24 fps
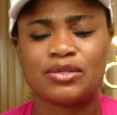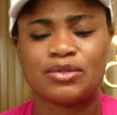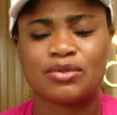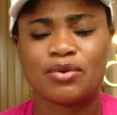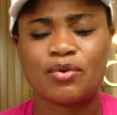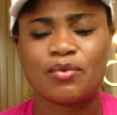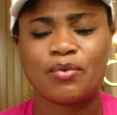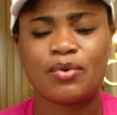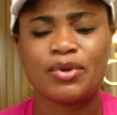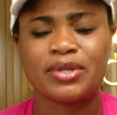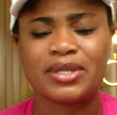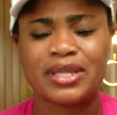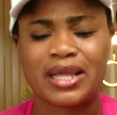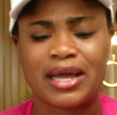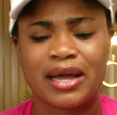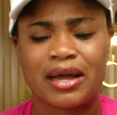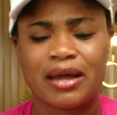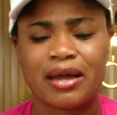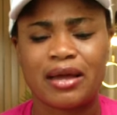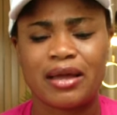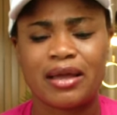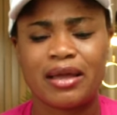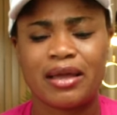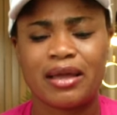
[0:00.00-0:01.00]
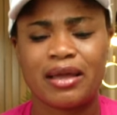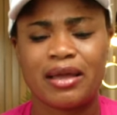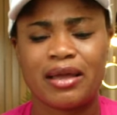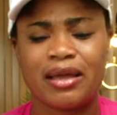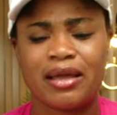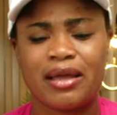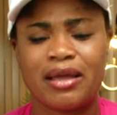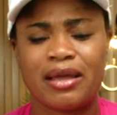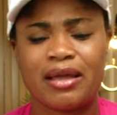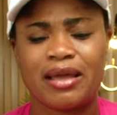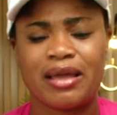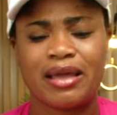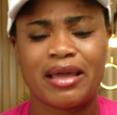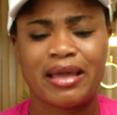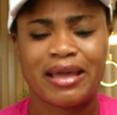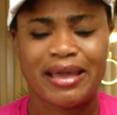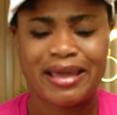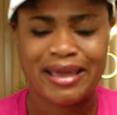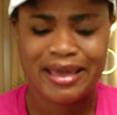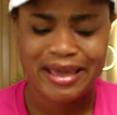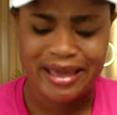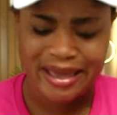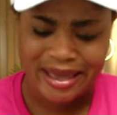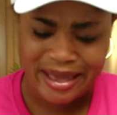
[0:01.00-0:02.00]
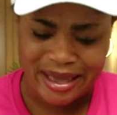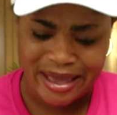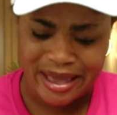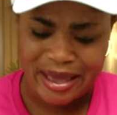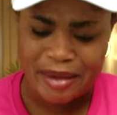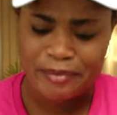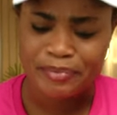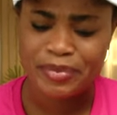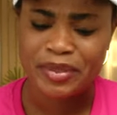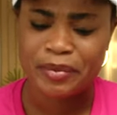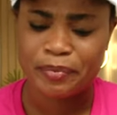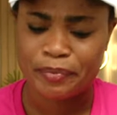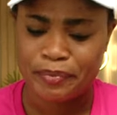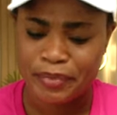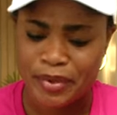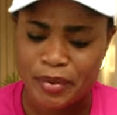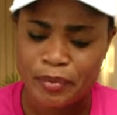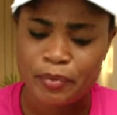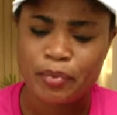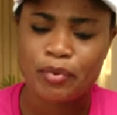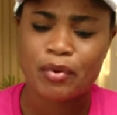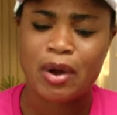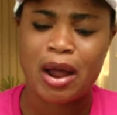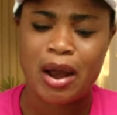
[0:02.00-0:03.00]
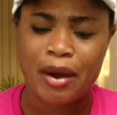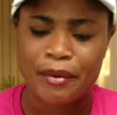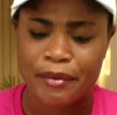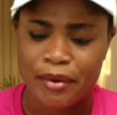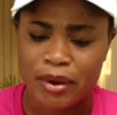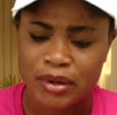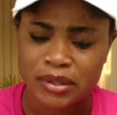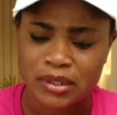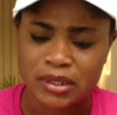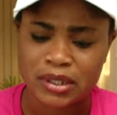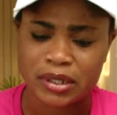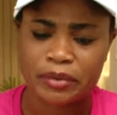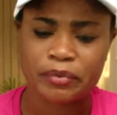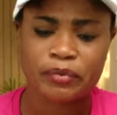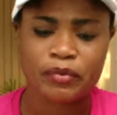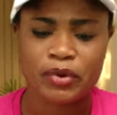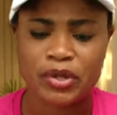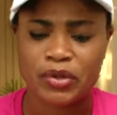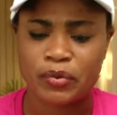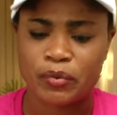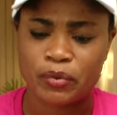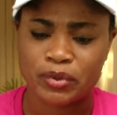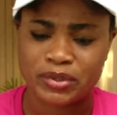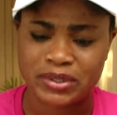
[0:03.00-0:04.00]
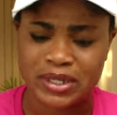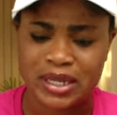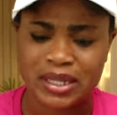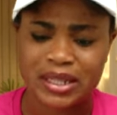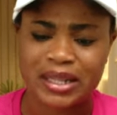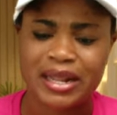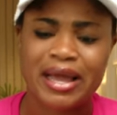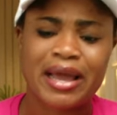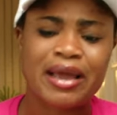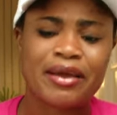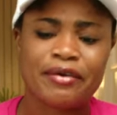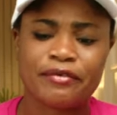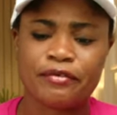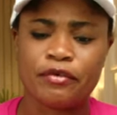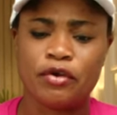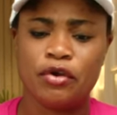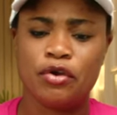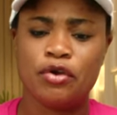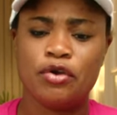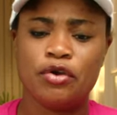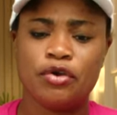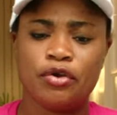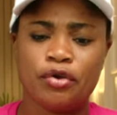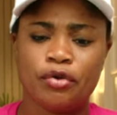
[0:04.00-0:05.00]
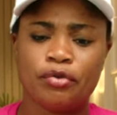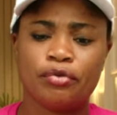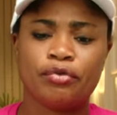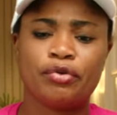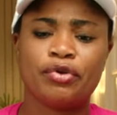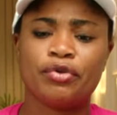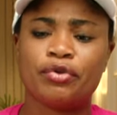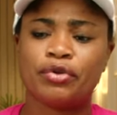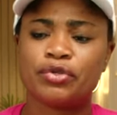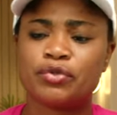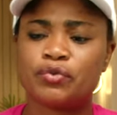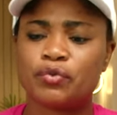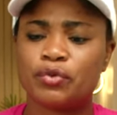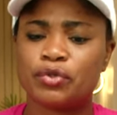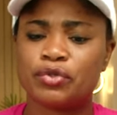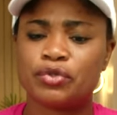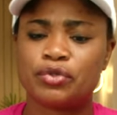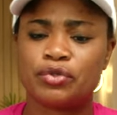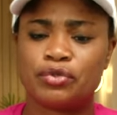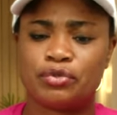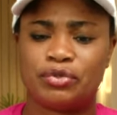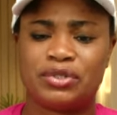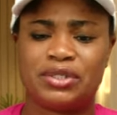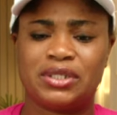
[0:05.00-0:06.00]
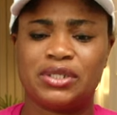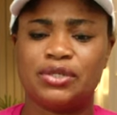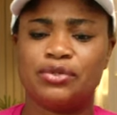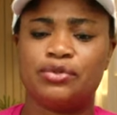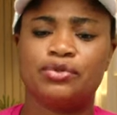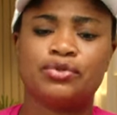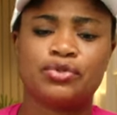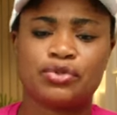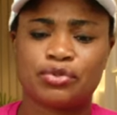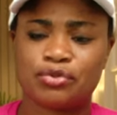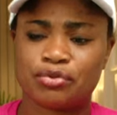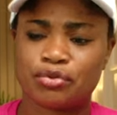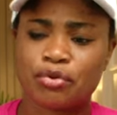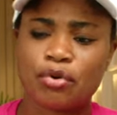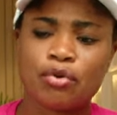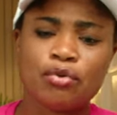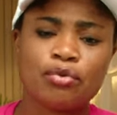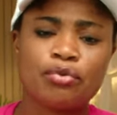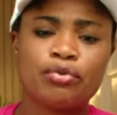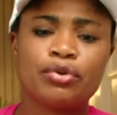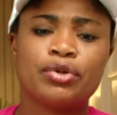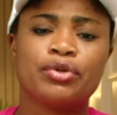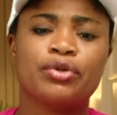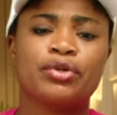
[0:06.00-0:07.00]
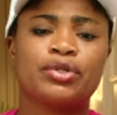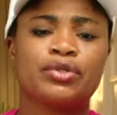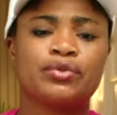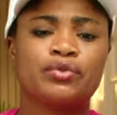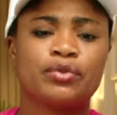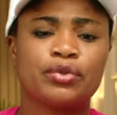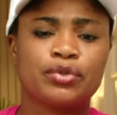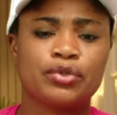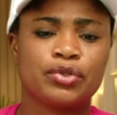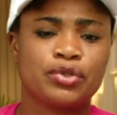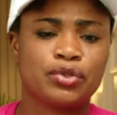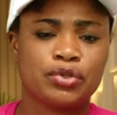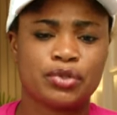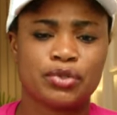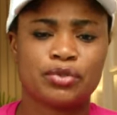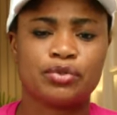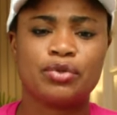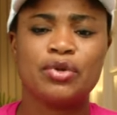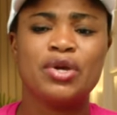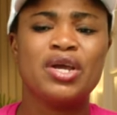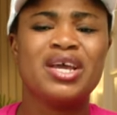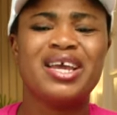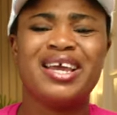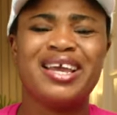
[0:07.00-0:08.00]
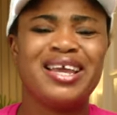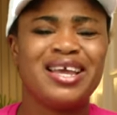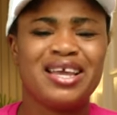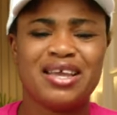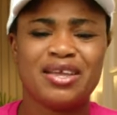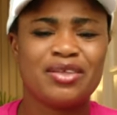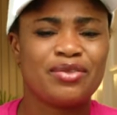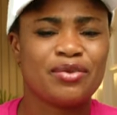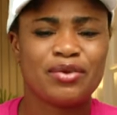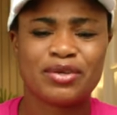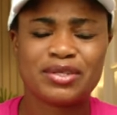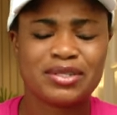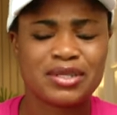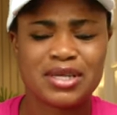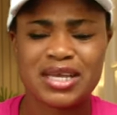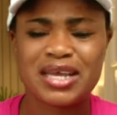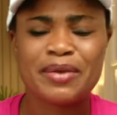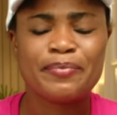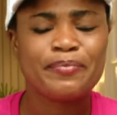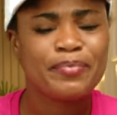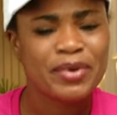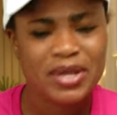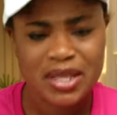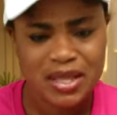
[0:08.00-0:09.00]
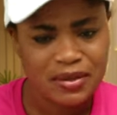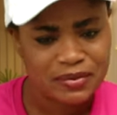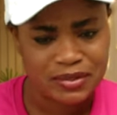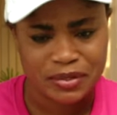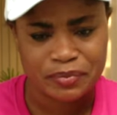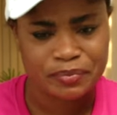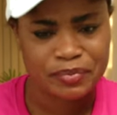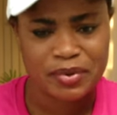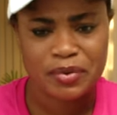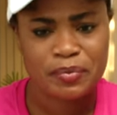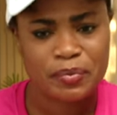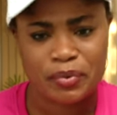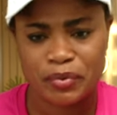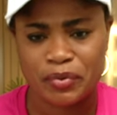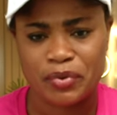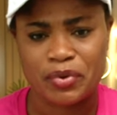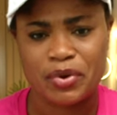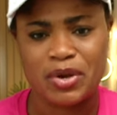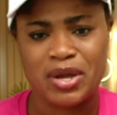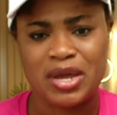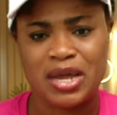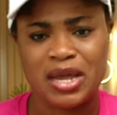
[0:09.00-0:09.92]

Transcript: someone that helped people around him when he was alive you know, he doesn't want to see you struggle. He doesn't want to. He does. He believes in people